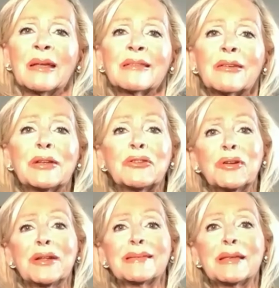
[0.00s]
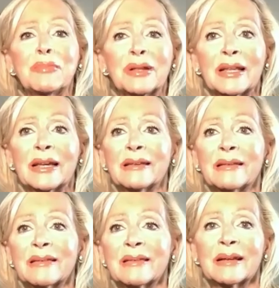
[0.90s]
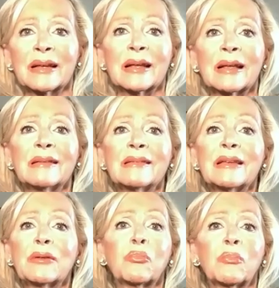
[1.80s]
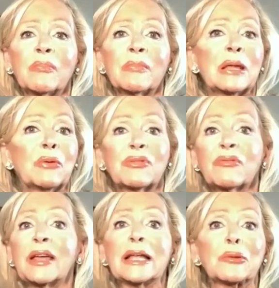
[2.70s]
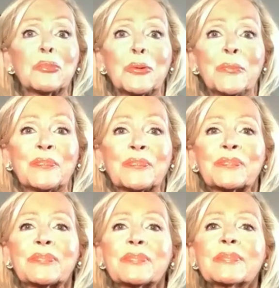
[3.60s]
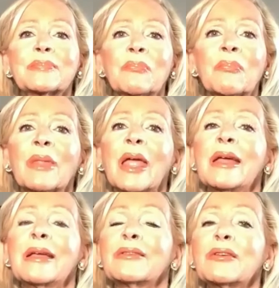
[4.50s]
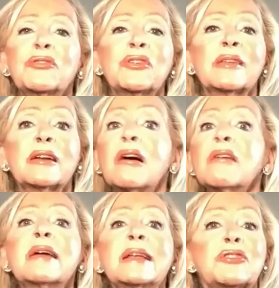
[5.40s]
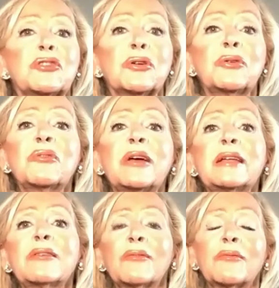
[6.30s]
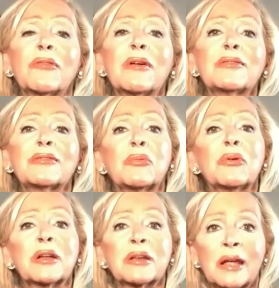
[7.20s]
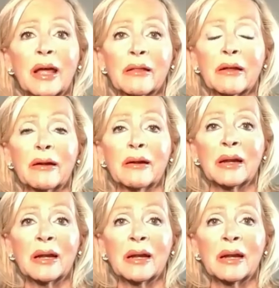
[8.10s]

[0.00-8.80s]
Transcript: So I introduced him to Liz and said he was available. So she said, all right, she couldn't wait for us to work together.